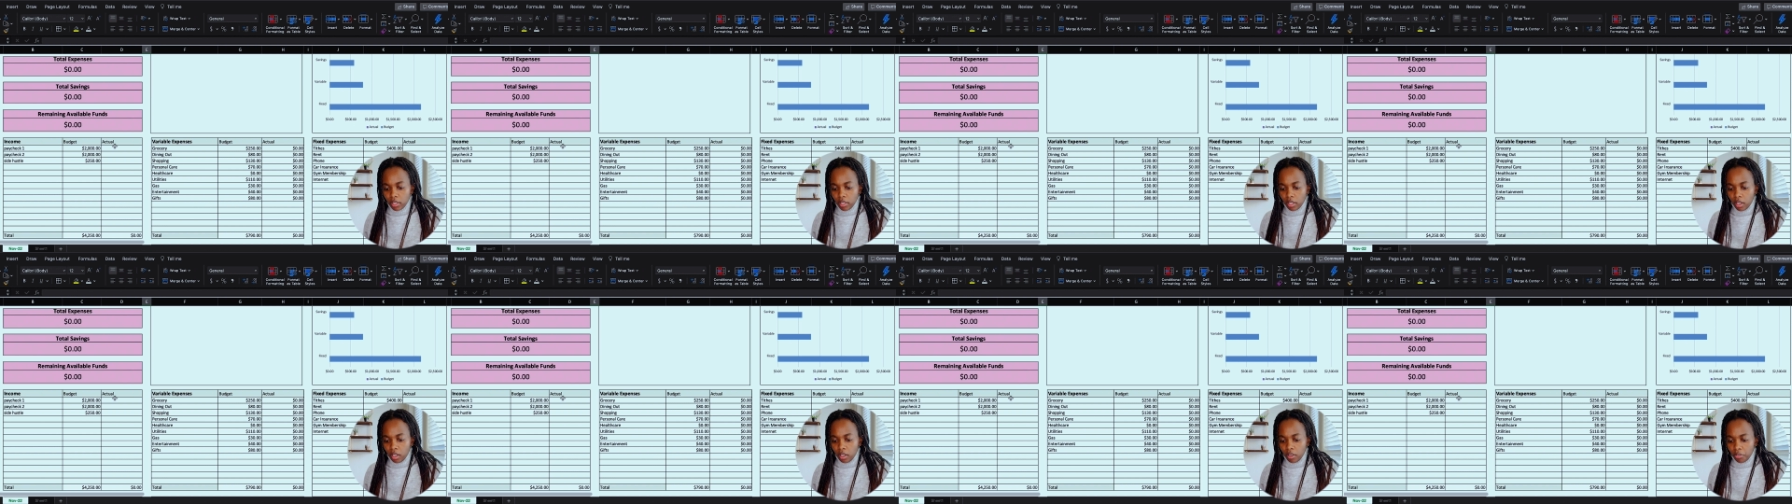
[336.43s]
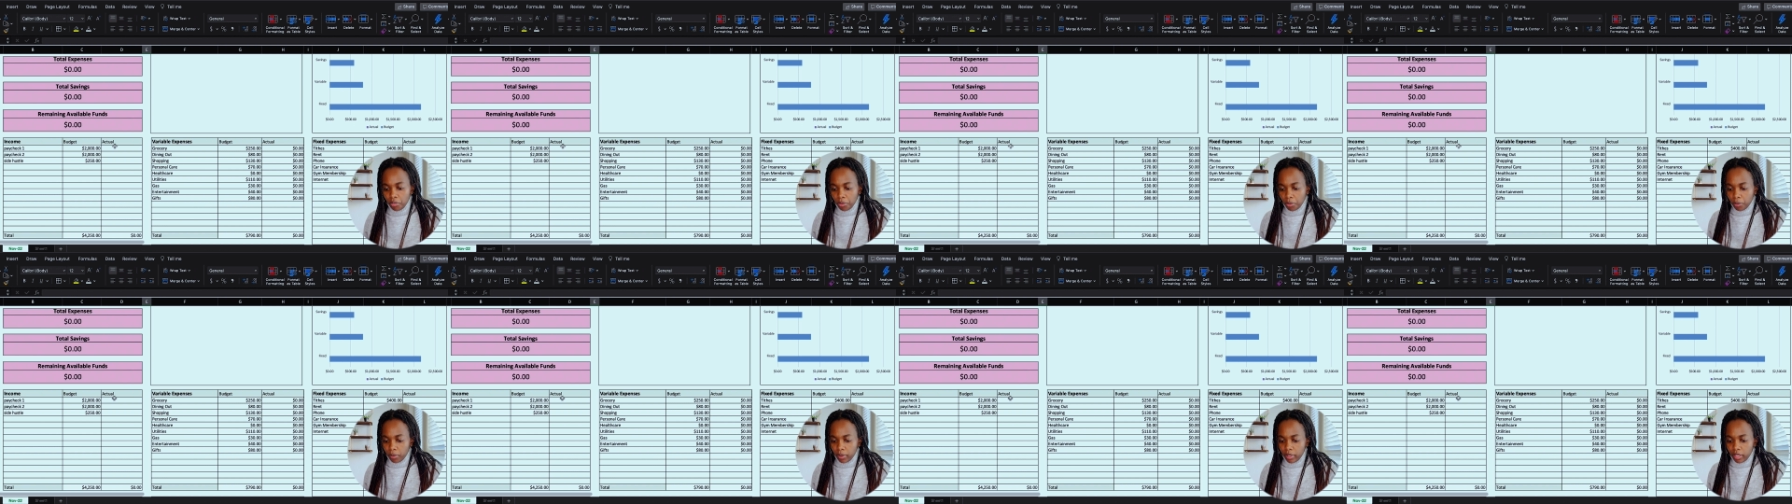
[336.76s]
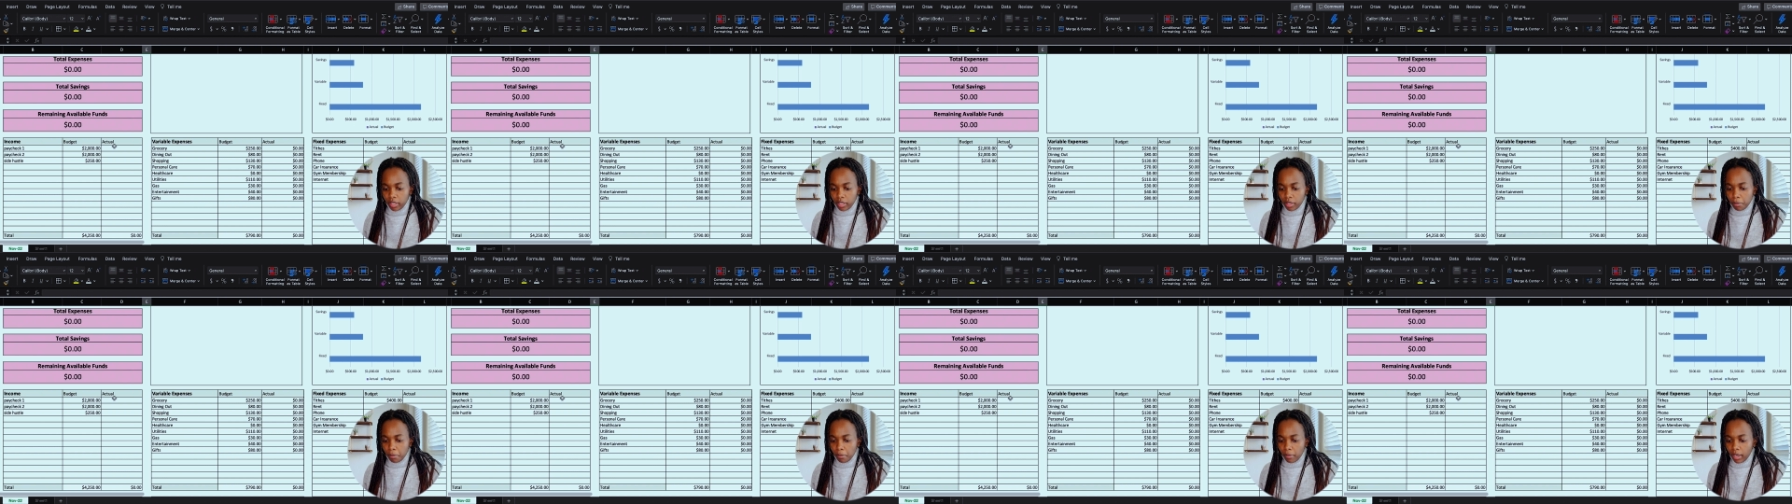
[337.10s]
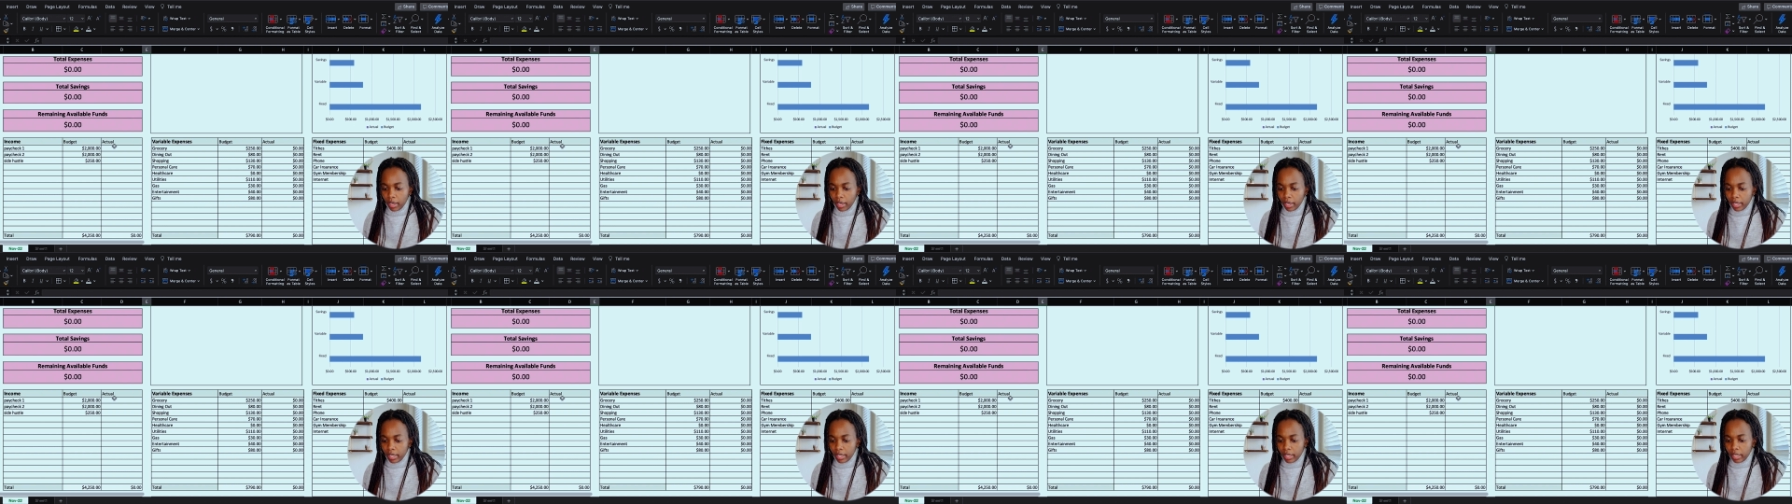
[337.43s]
off with
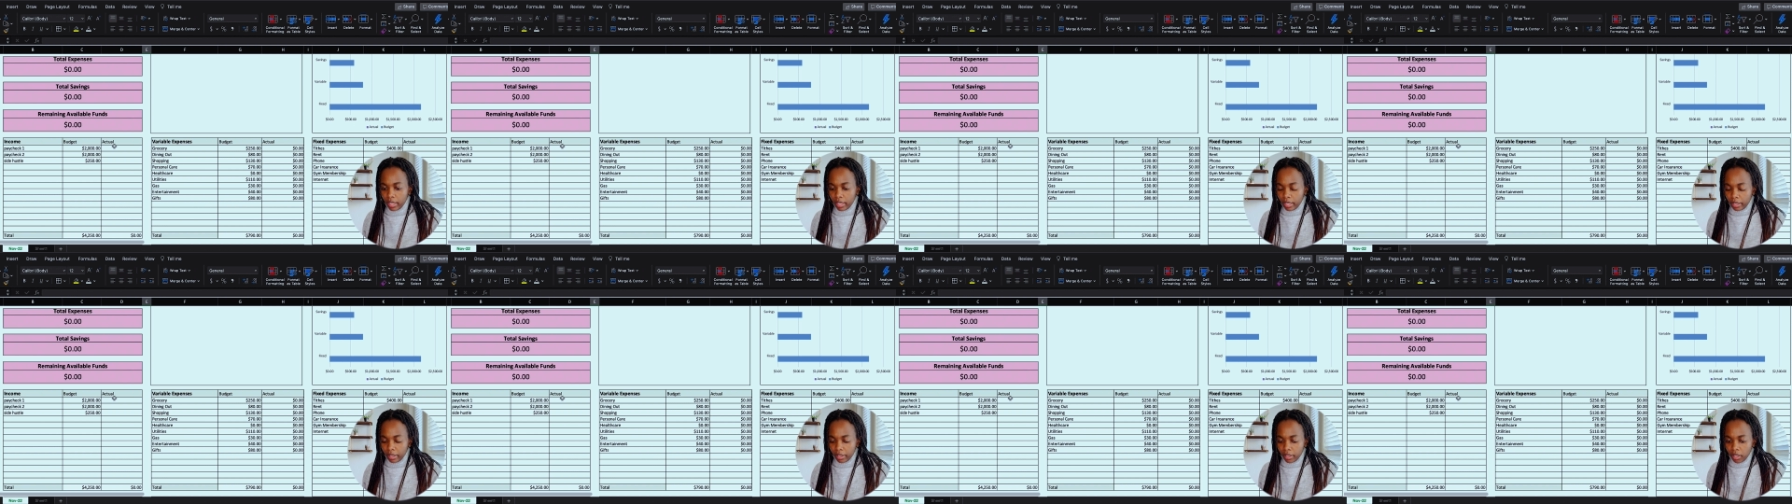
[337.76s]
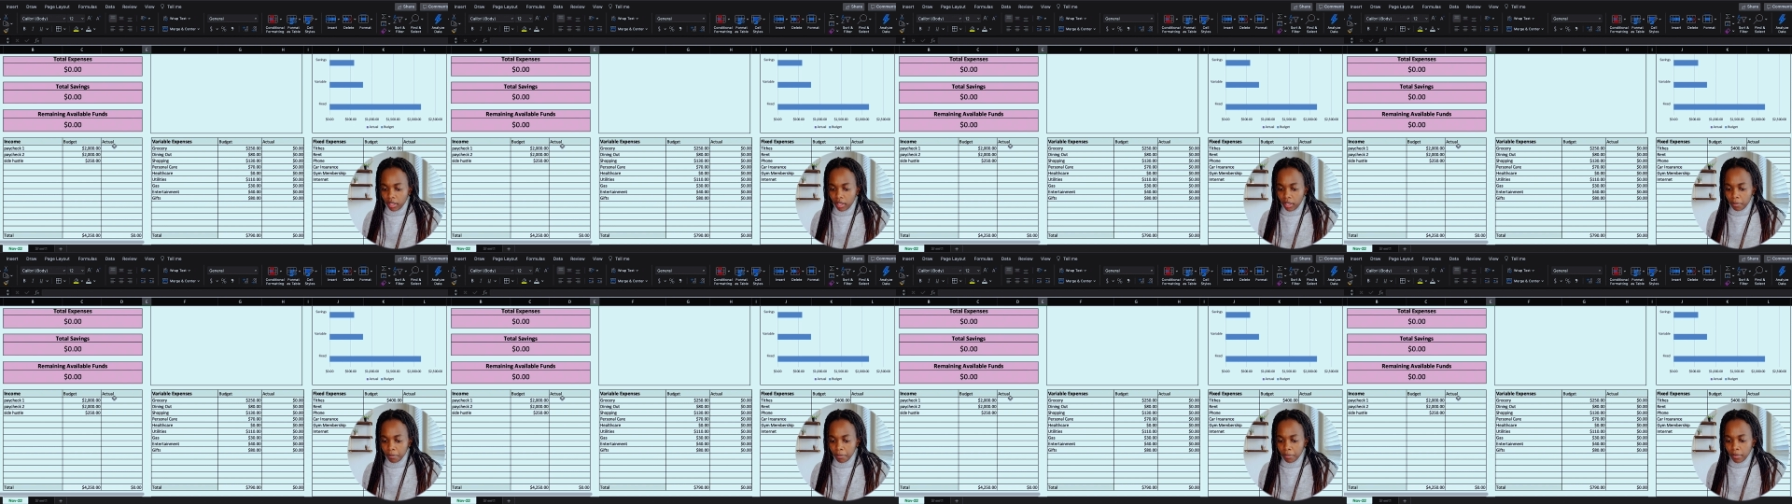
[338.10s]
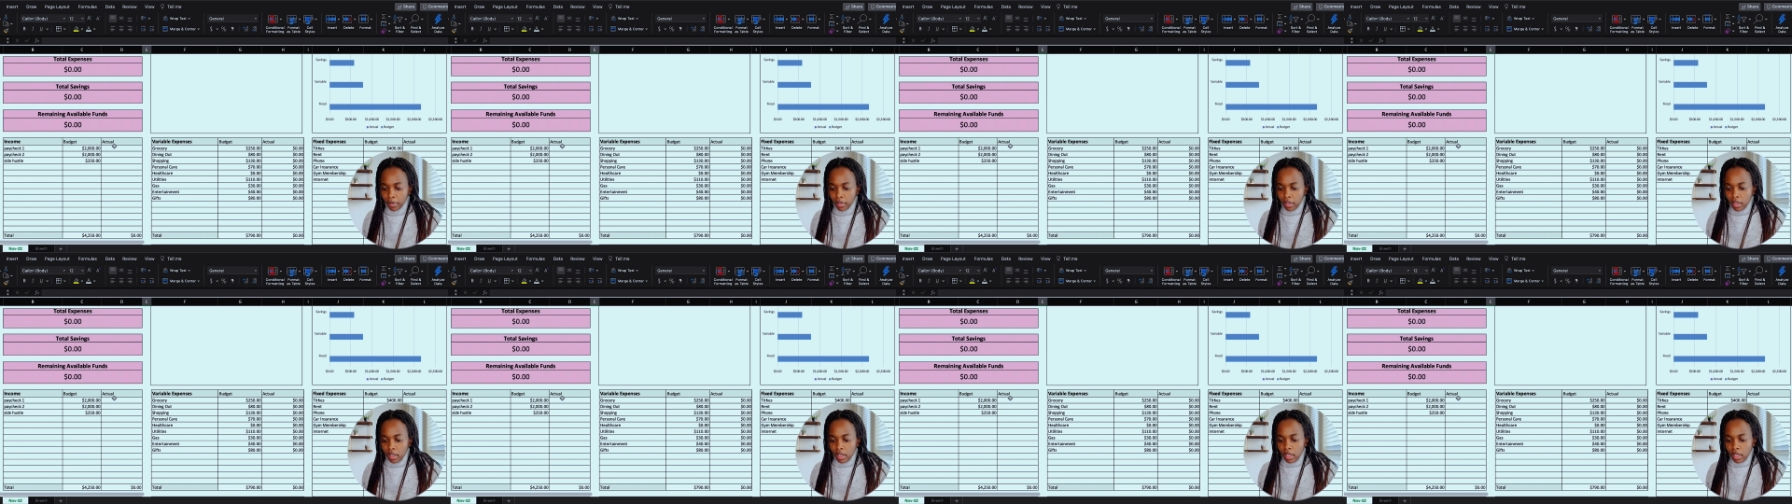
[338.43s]
my income,